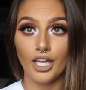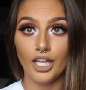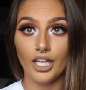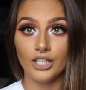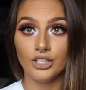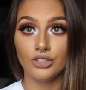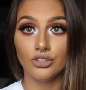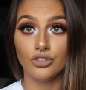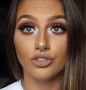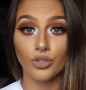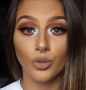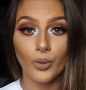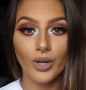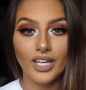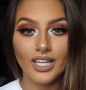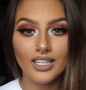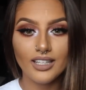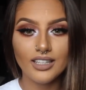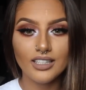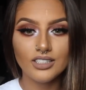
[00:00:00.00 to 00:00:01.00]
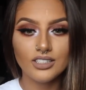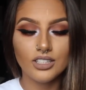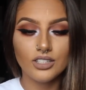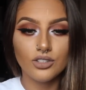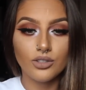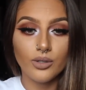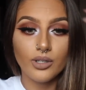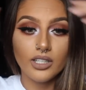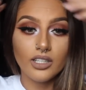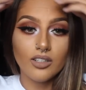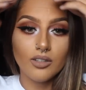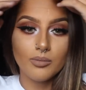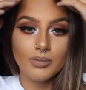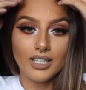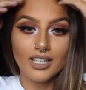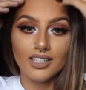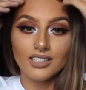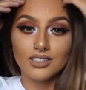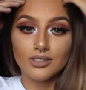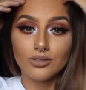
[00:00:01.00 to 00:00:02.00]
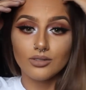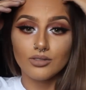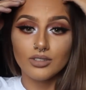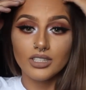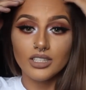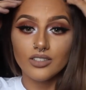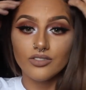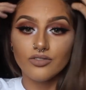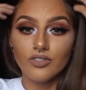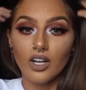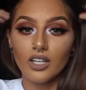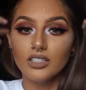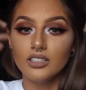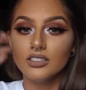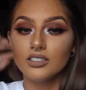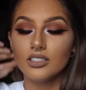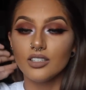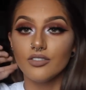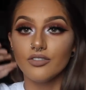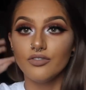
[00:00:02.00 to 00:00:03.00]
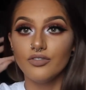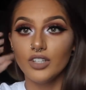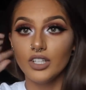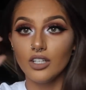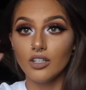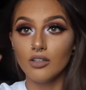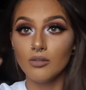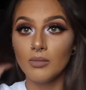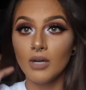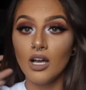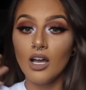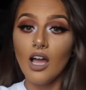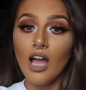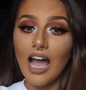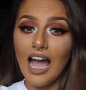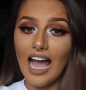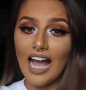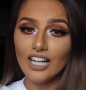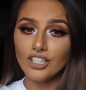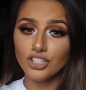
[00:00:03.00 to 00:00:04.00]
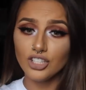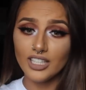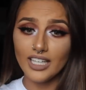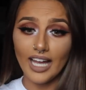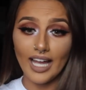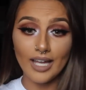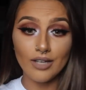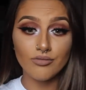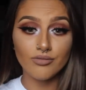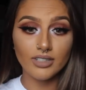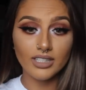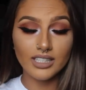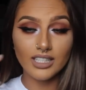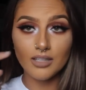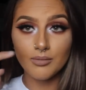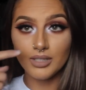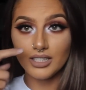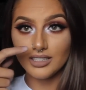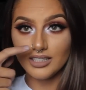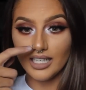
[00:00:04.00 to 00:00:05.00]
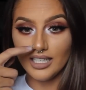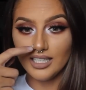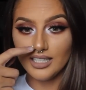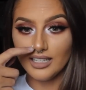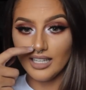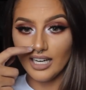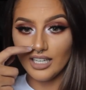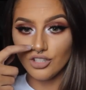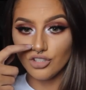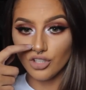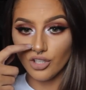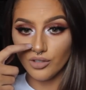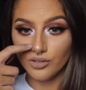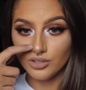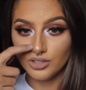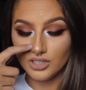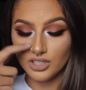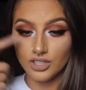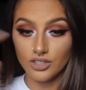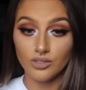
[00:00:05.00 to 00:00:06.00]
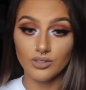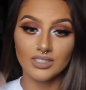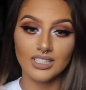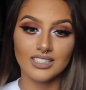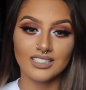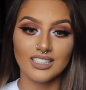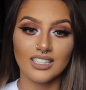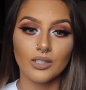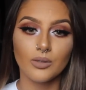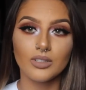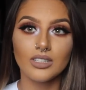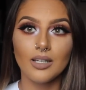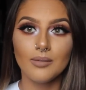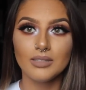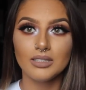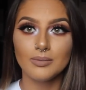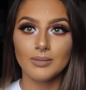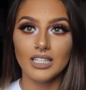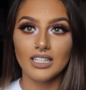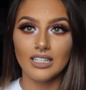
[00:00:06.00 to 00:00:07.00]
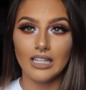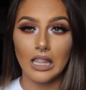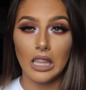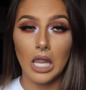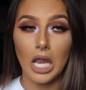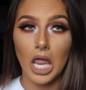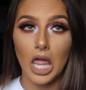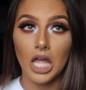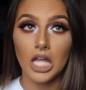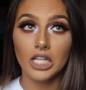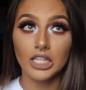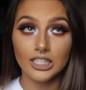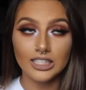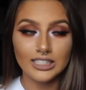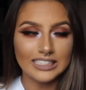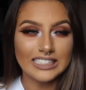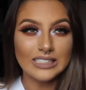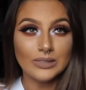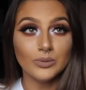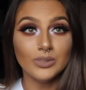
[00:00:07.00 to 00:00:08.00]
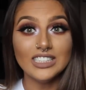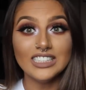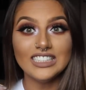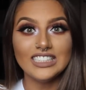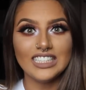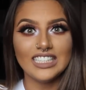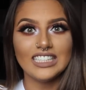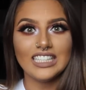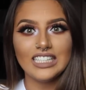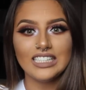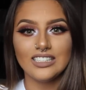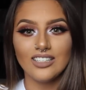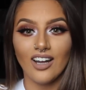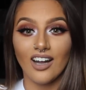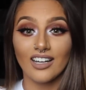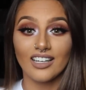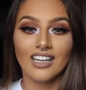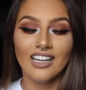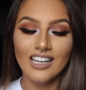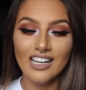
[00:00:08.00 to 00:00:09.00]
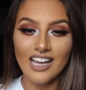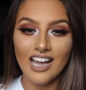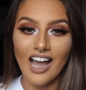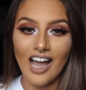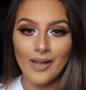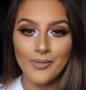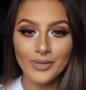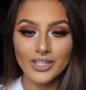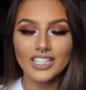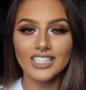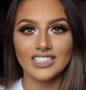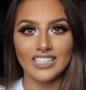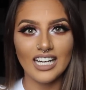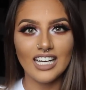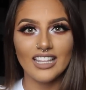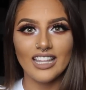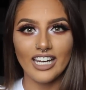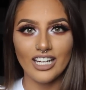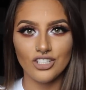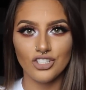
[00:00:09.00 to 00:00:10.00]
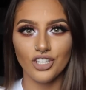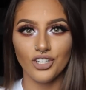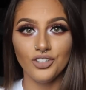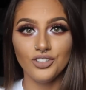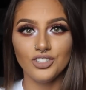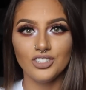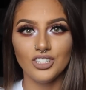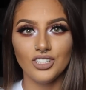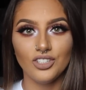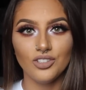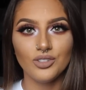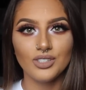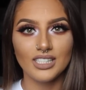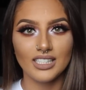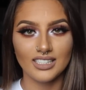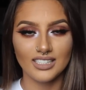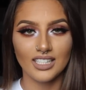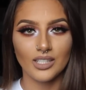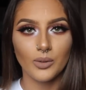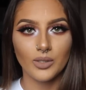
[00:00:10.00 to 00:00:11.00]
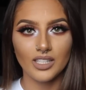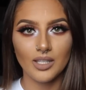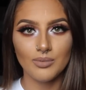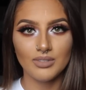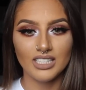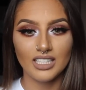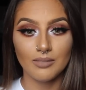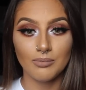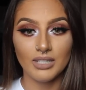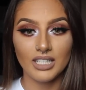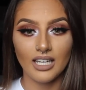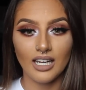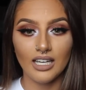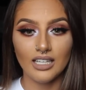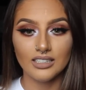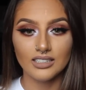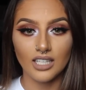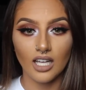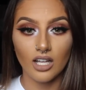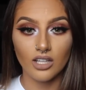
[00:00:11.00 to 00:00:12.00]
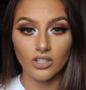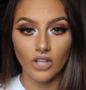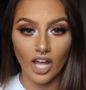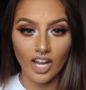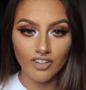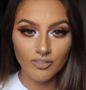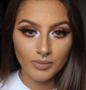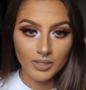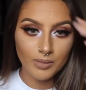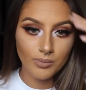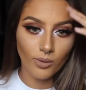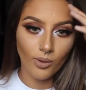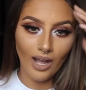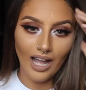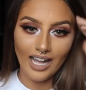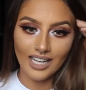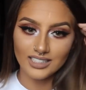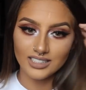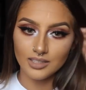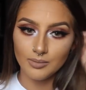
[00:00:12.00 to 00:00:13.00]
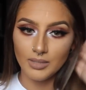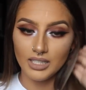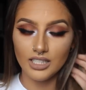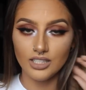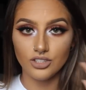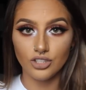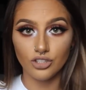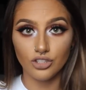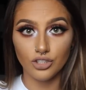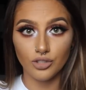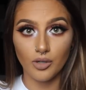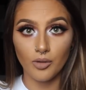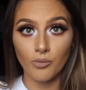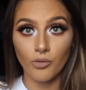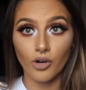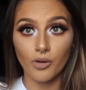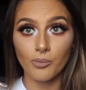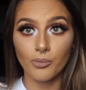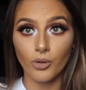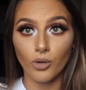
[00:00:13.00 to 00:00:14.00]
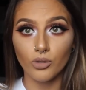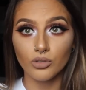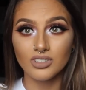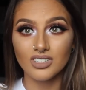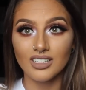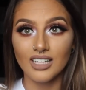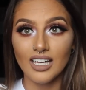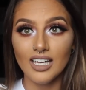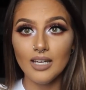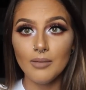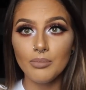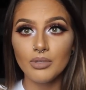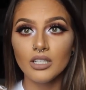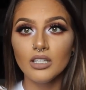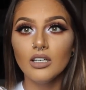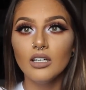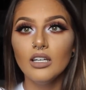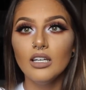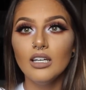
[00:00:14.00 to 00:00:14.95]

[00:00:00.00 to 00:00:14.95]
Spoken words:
enjoyed this tutorial because it was really fun to film. Actually, I really am excited that I chose to use this liquid lipstick. Why can't I talk? I'm really excited that I chose to use this liquid lipstick because a lot of people asked me to do a more bold lip,